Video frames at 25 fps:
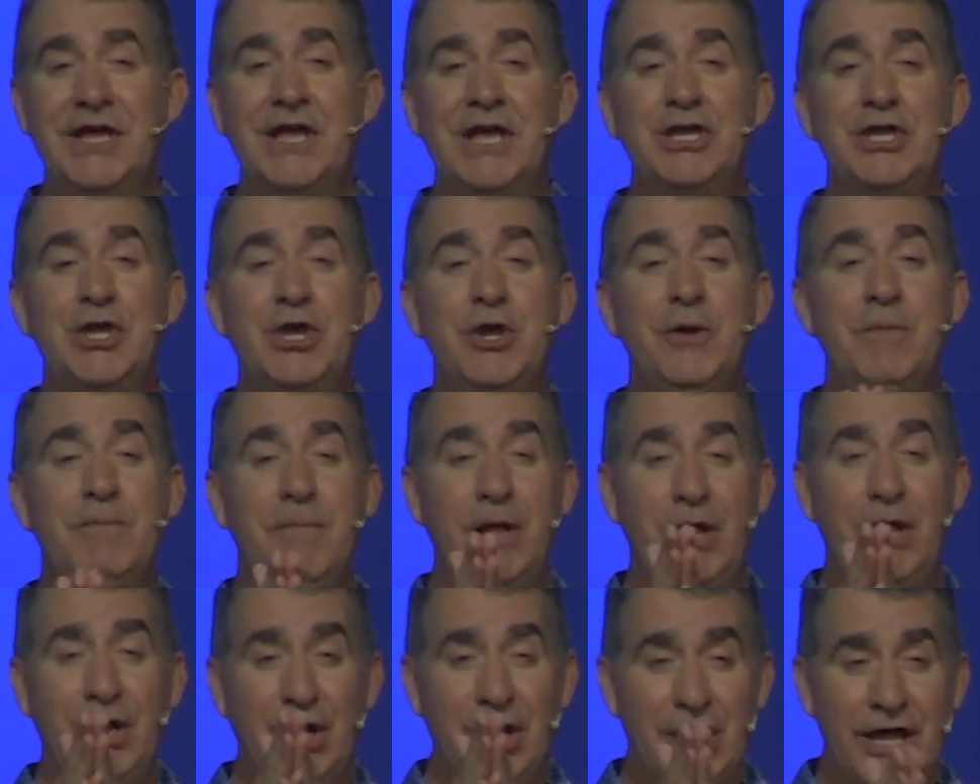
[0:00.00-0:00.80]
You
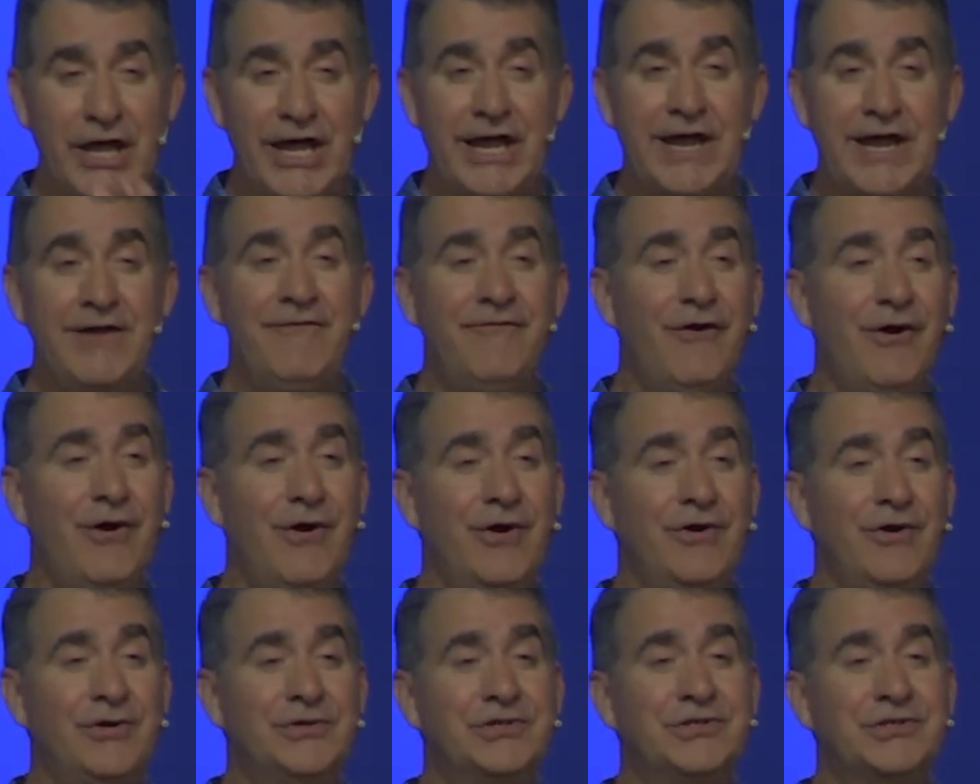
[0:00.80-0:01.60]
believe
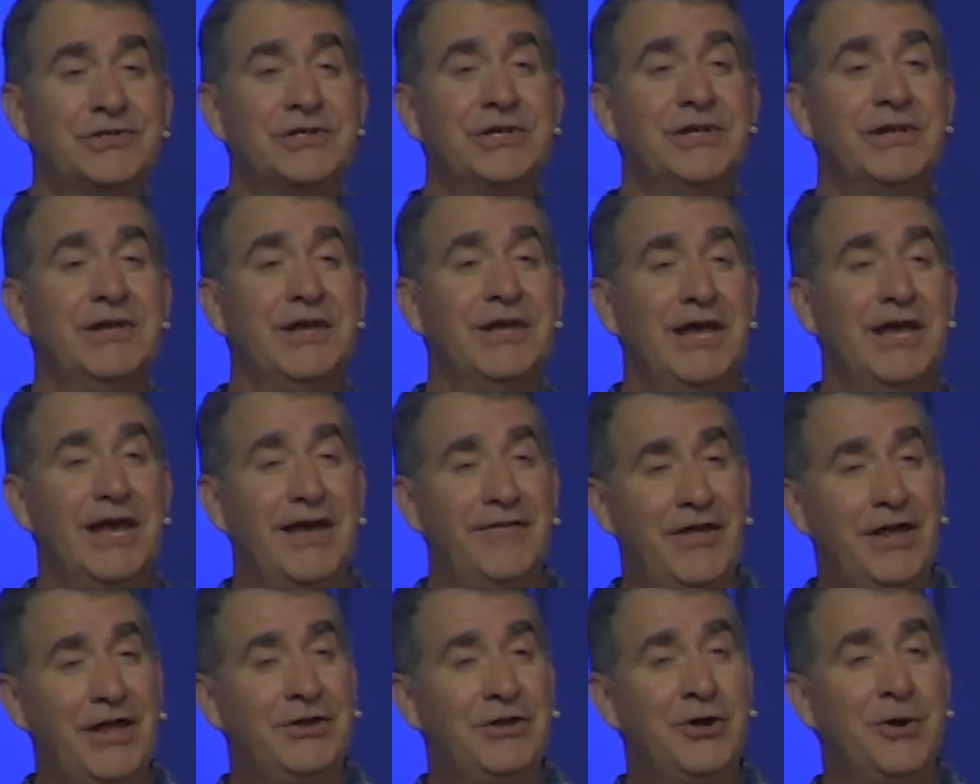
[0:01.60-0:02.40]
first, and
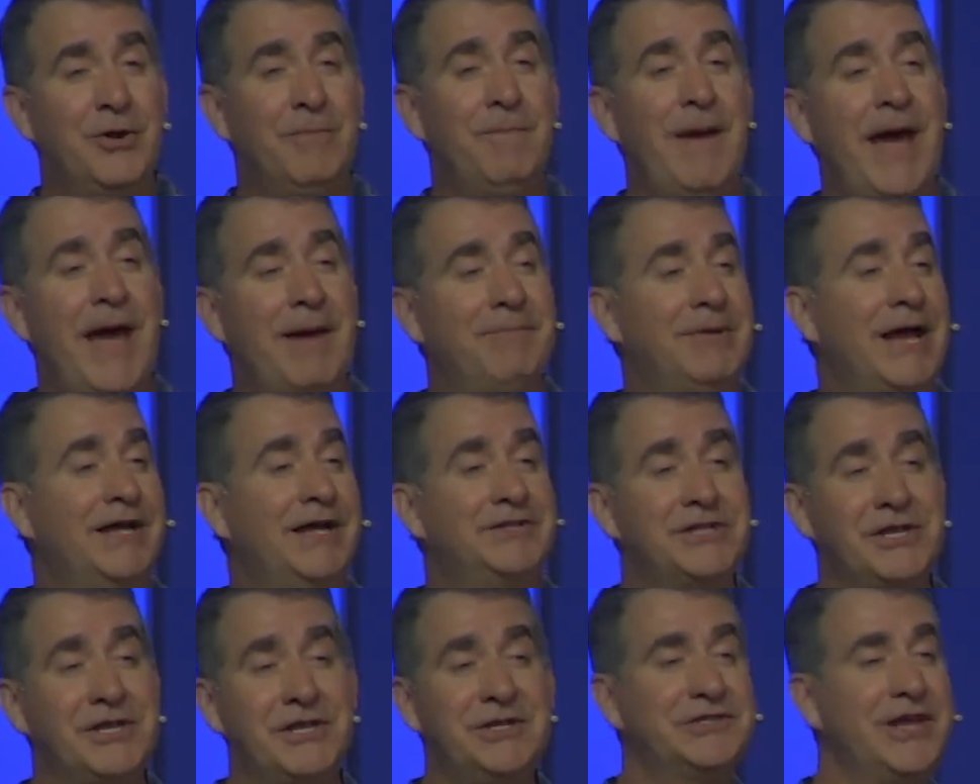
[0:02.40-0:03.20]
then you're baptized.
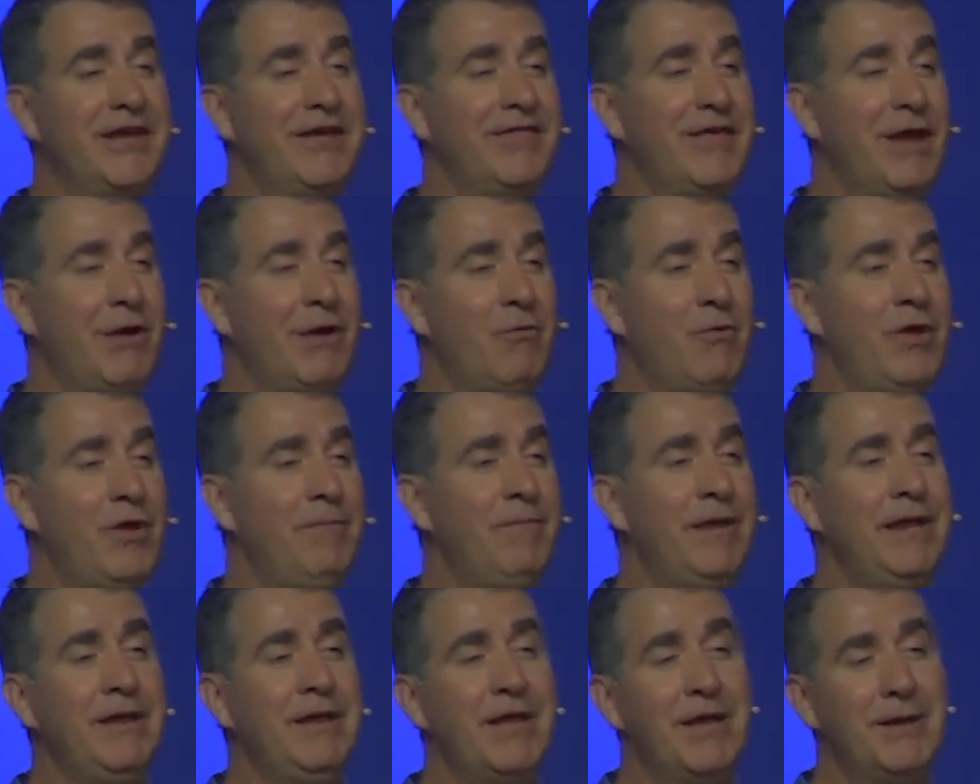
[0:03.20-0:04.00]
Can you say that with
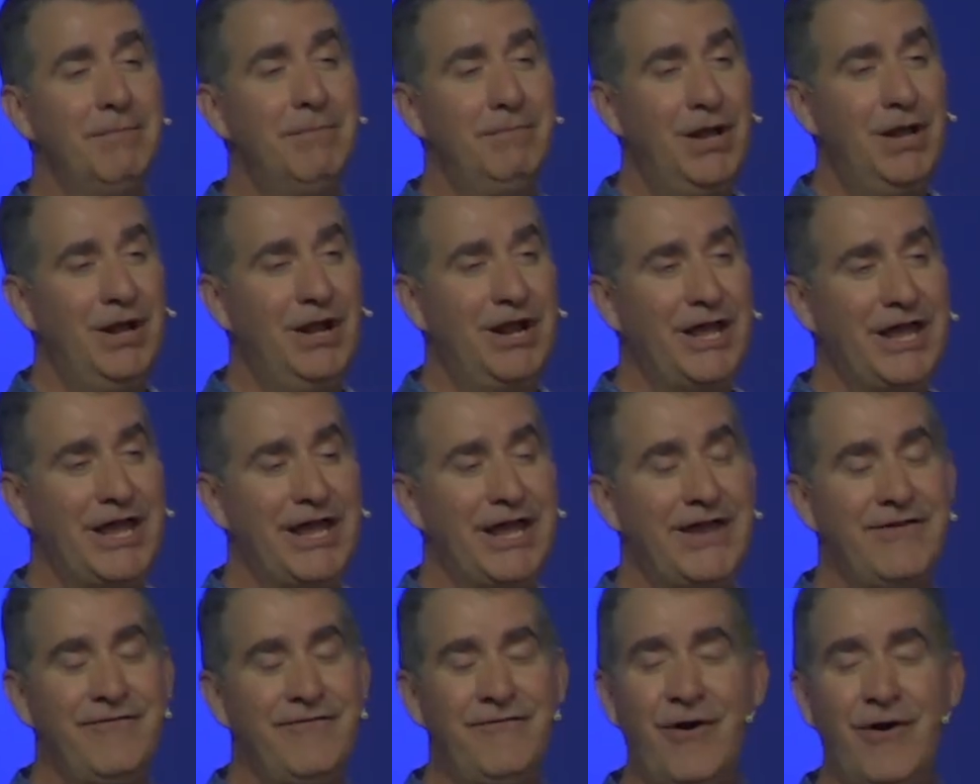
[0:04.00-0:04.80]
me?
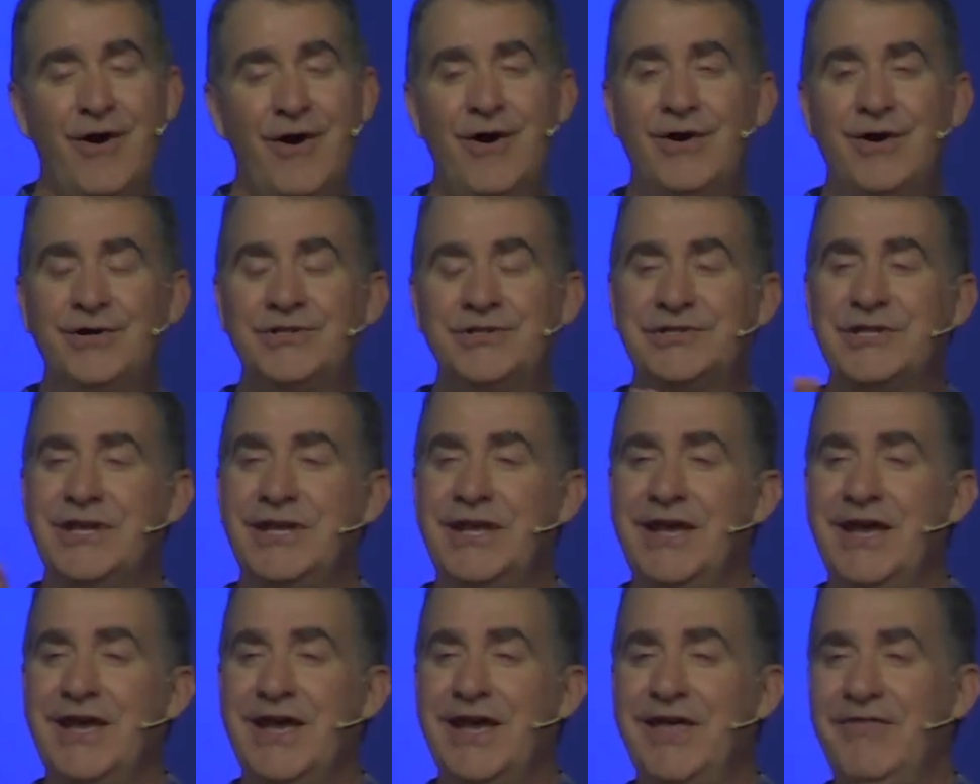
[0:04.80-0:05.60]
Believe first,
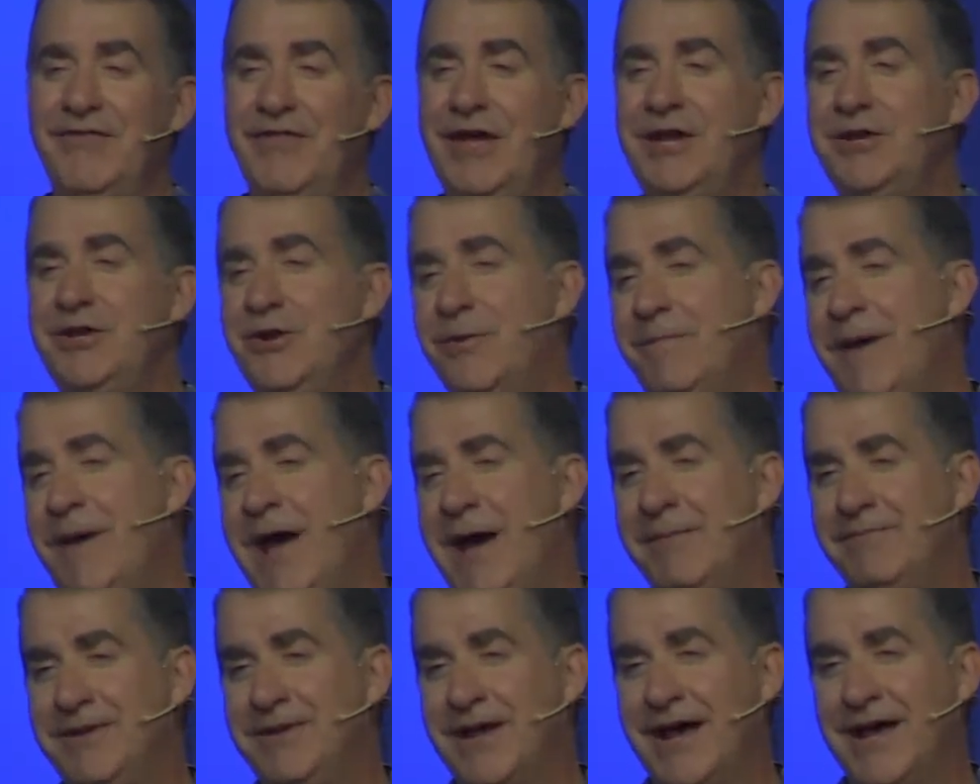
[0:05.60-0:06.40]
and then you're
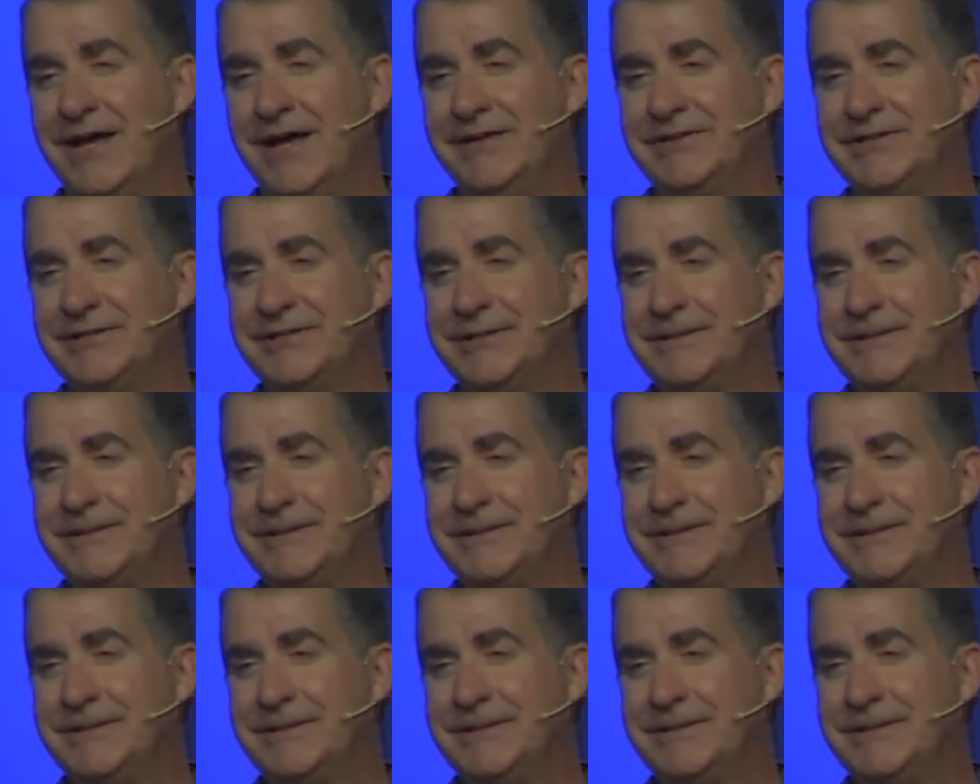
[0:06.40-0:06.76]
baptized.